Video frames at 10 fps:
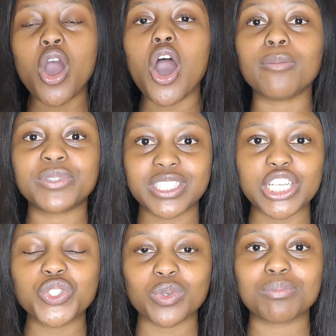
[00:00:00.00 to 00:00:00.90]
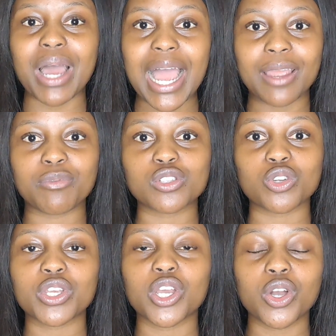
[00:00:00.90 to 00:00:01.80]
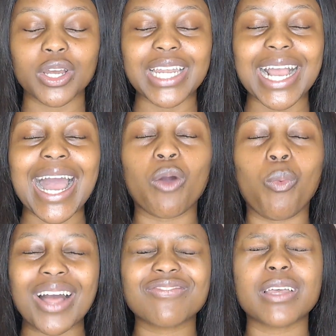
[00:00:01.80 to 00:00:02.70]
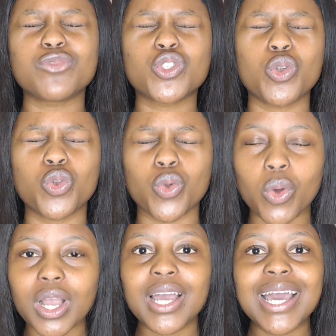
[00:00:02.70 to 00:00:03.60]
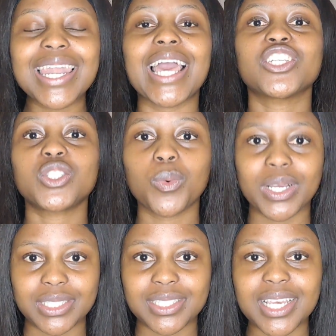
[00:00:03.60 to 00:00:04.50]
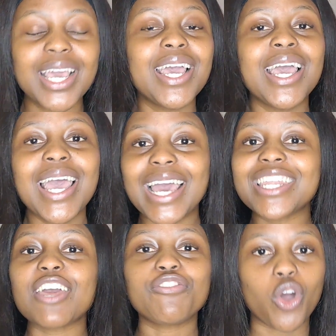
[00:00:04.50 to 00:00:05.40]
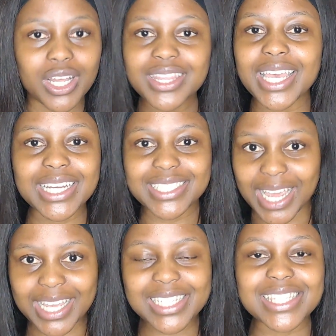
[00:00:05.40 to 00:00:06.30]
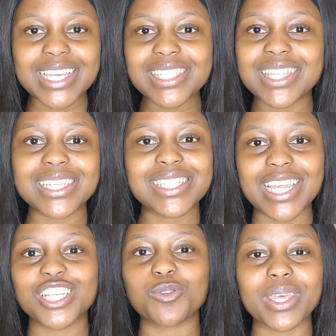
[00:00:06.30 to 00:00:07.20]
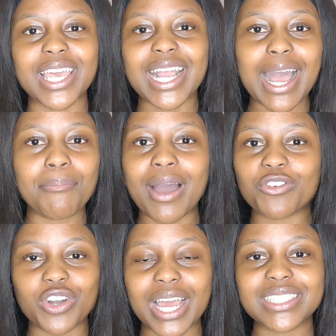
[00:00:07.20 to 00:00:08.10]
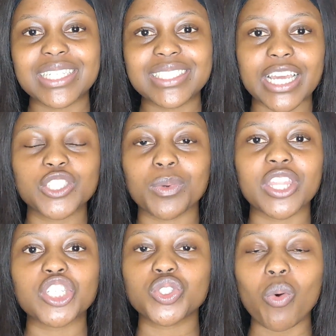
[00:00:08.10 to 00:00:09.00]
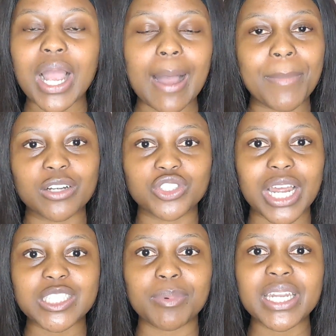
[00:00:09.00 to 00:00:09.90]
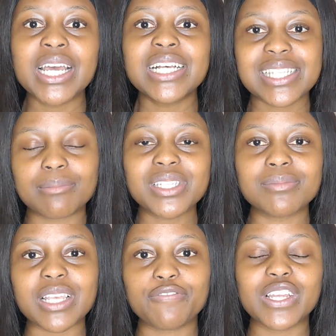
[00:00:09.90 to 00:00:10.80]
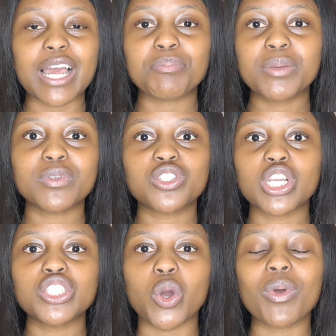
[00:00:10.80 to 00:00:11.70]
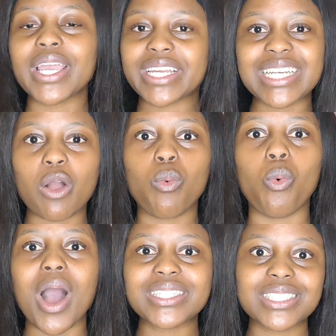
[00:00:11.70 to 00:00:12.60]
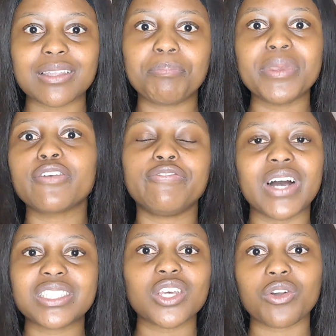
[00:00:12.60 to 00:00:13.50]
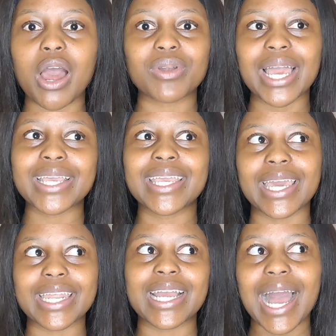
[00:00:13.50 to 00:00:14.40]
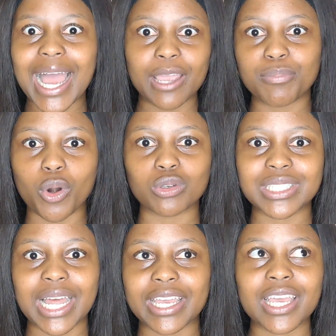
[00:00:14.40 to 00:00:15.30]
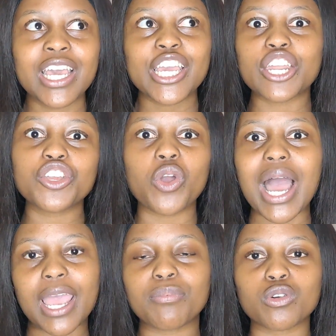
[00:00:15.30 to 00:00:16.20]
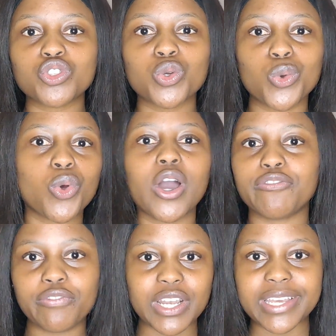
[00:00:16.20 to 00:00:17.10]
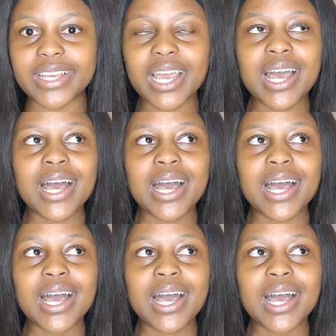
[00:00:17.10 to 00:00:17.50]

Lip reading: obsessed with my eyebrows looking good. Like, I want them to look like twins. And they've got their days. Yes, there's days where they come out right and days where they don't come out right. But sometimes I feel like people really don't get like what's the big fuss around like getting eyebrows, like getting your eyebrows to look on fleek.